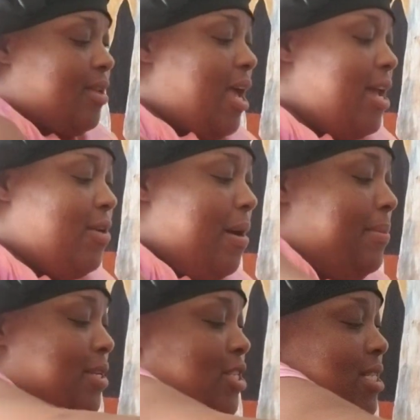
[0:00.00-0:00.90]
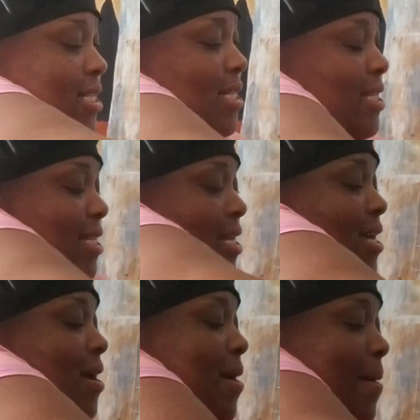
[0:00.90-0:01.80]
I know I mentioned it,
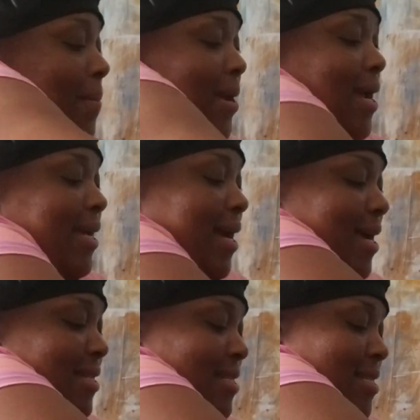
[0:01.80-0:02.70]
but I got...